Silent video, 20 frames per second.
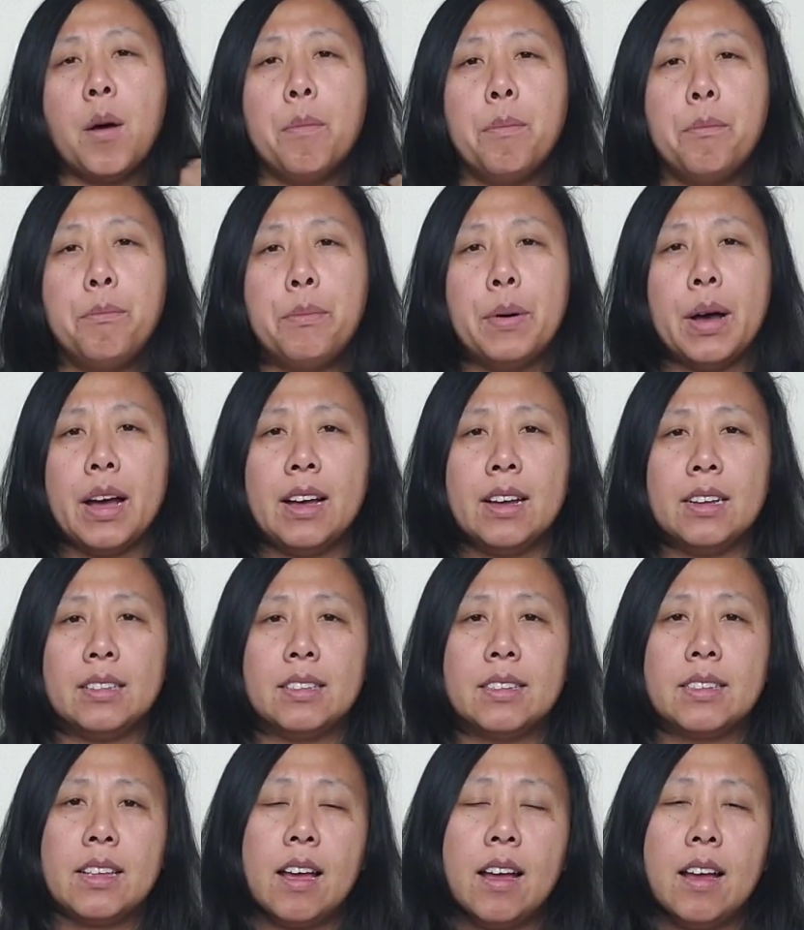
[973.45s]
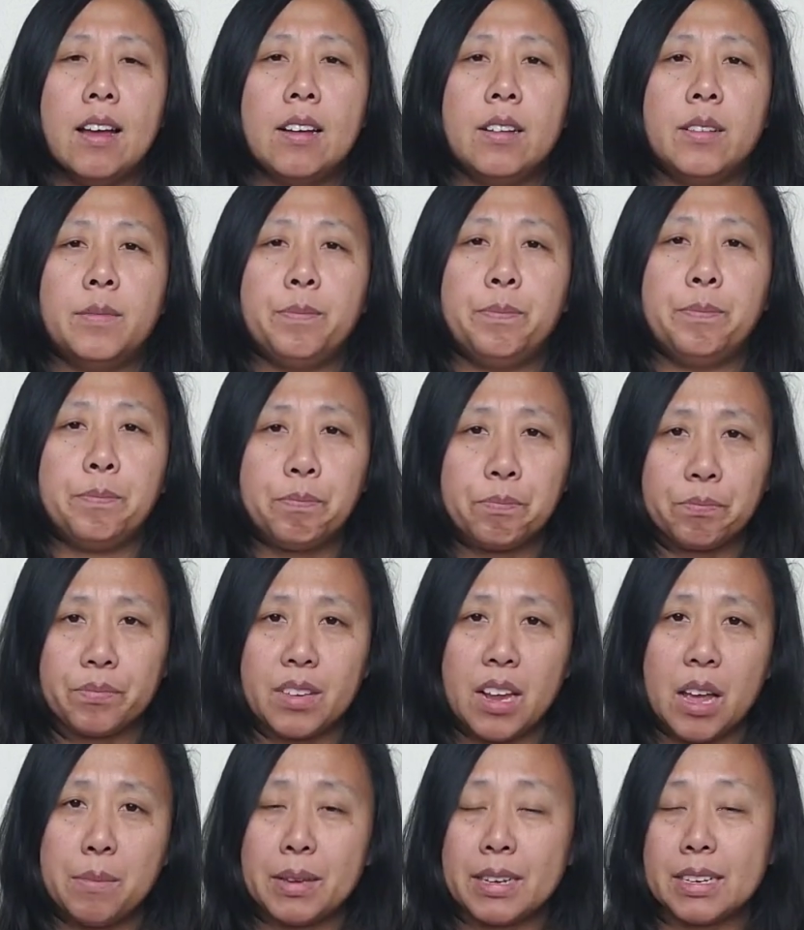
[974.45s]
But um,
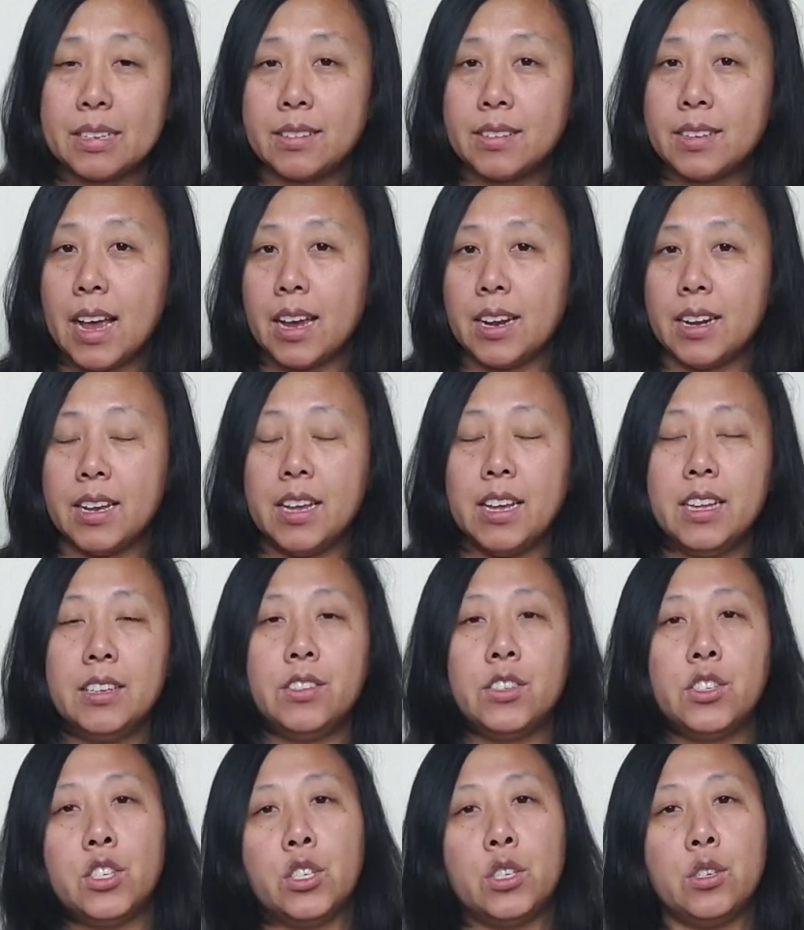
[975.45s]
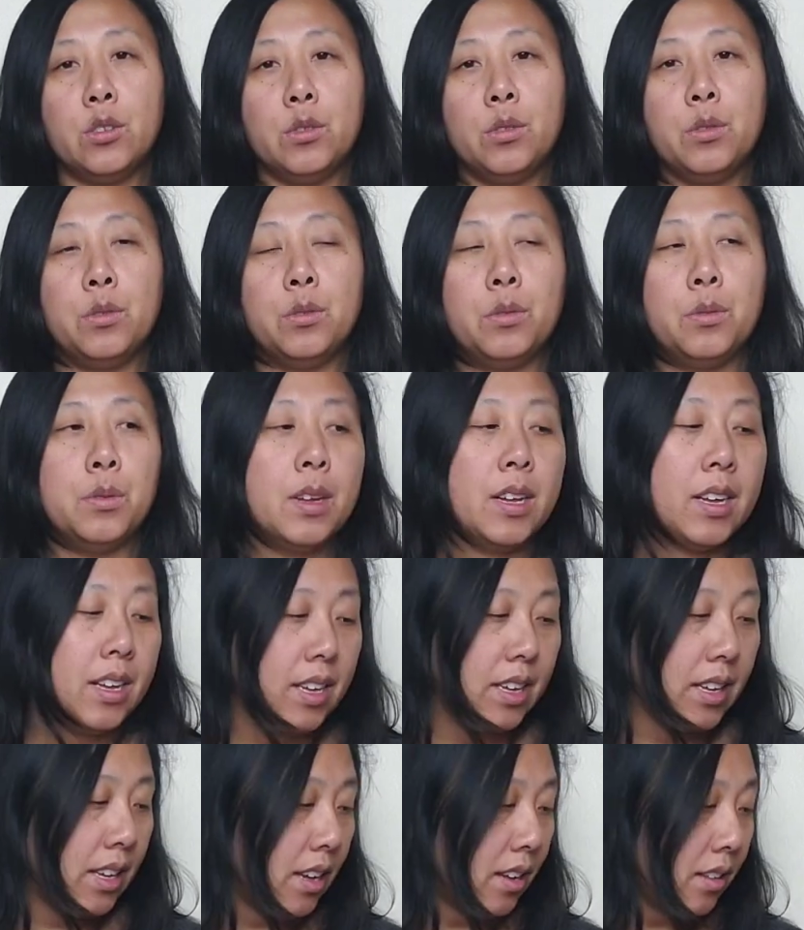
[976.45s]
I'm excited to
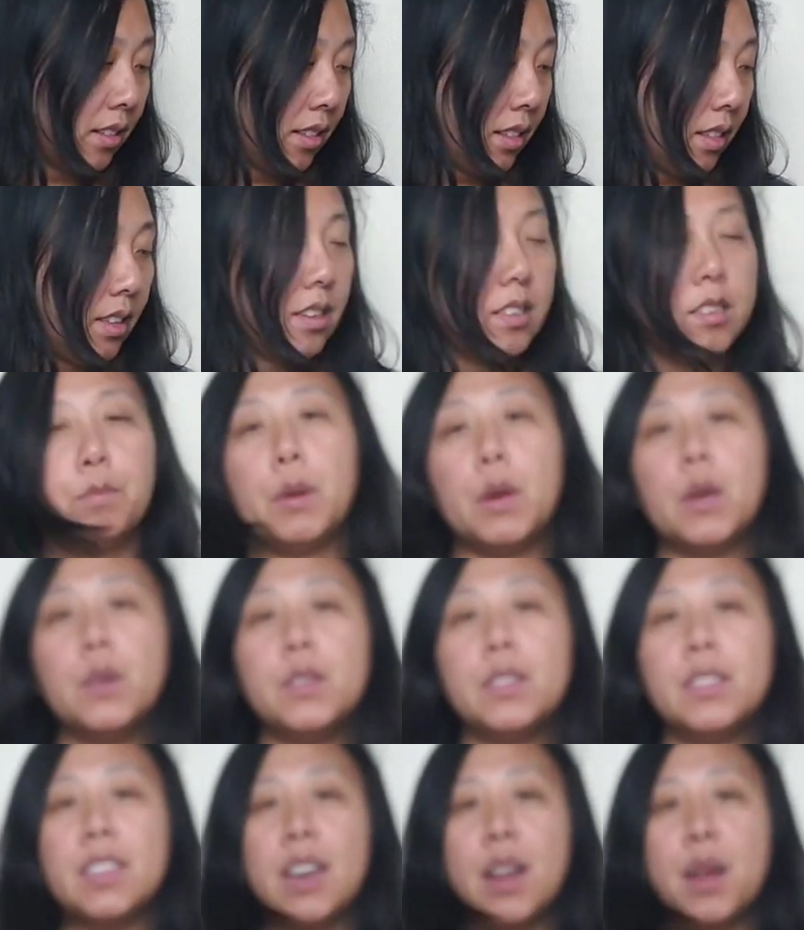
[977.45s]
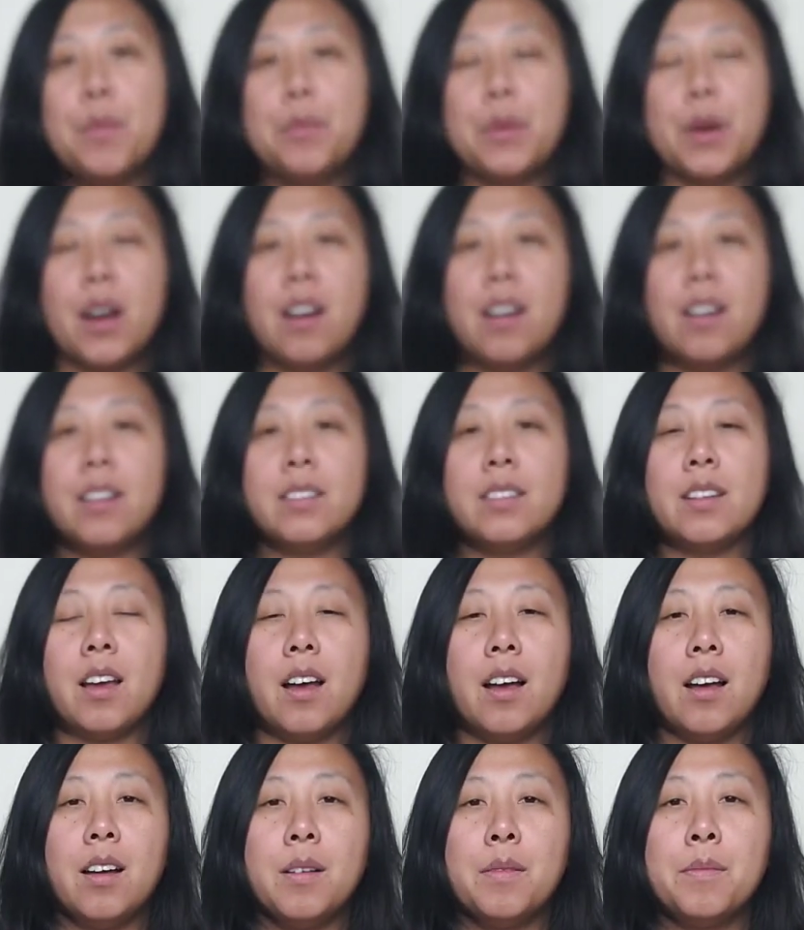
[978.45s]
get these posted up on
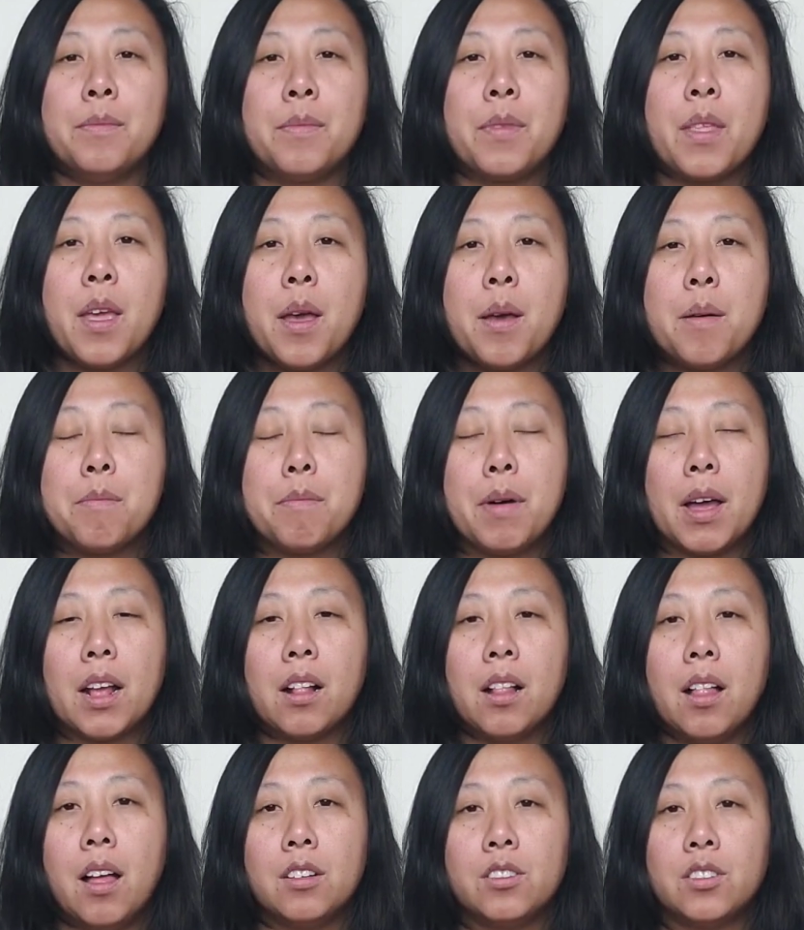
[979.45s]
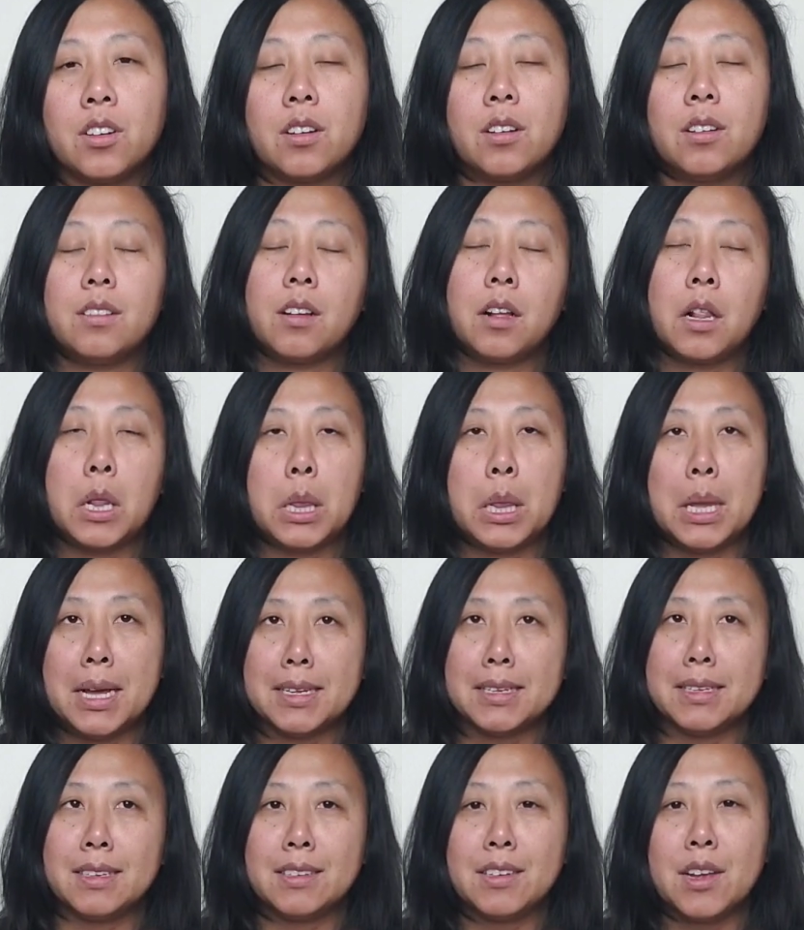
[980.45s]
uh, my closet
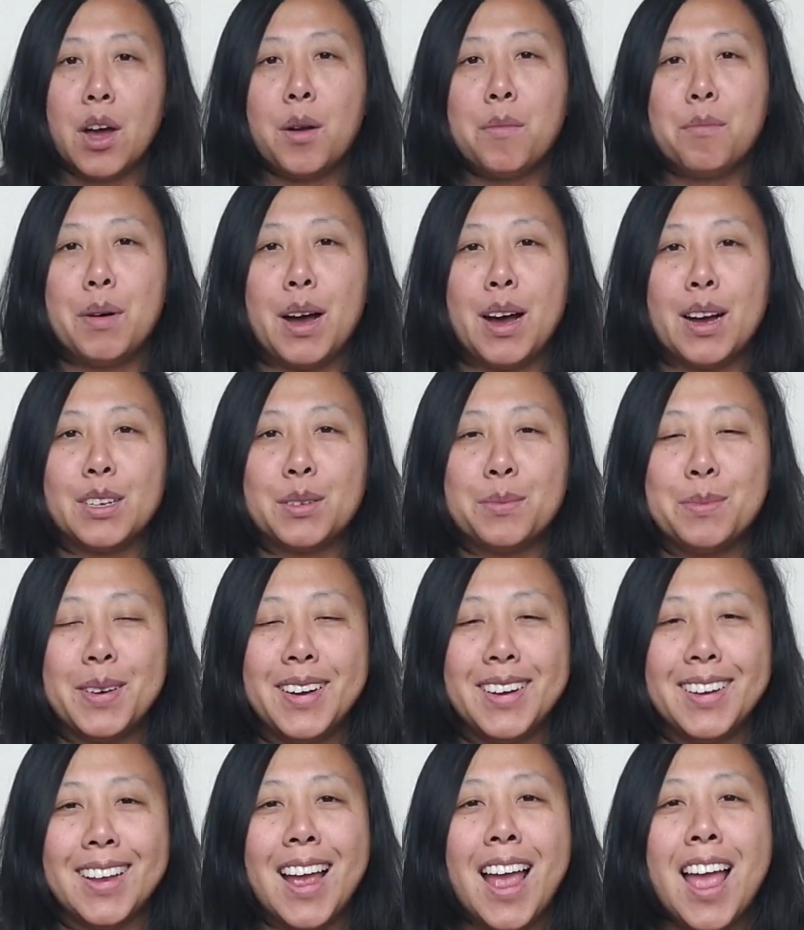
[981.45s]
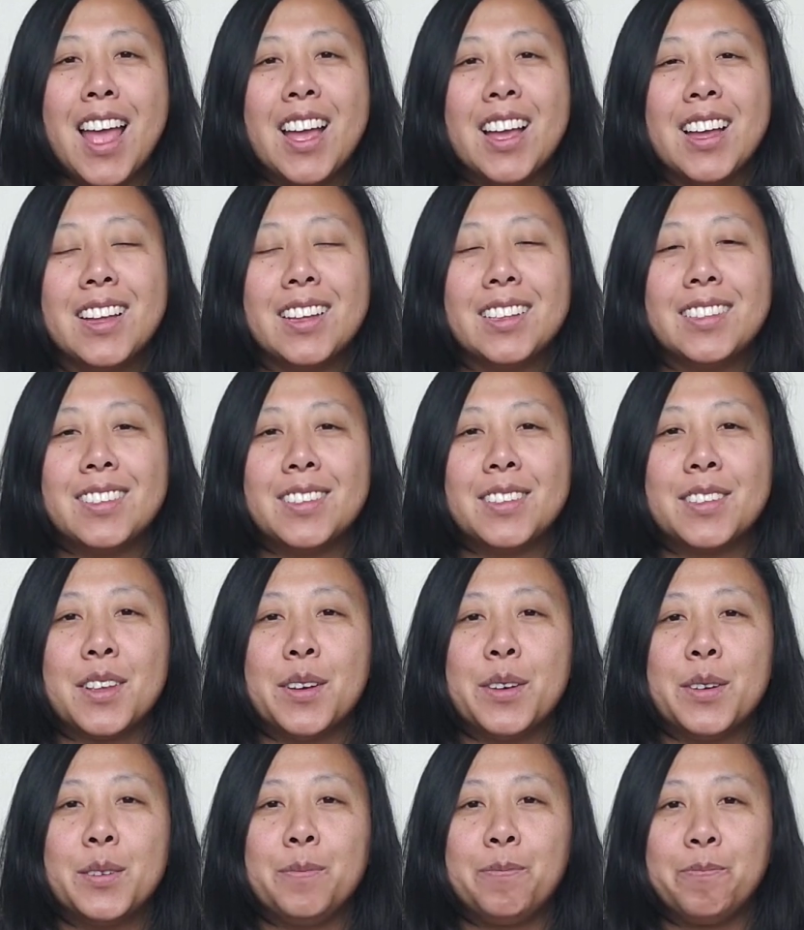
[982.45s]
closet on Poshmark, and so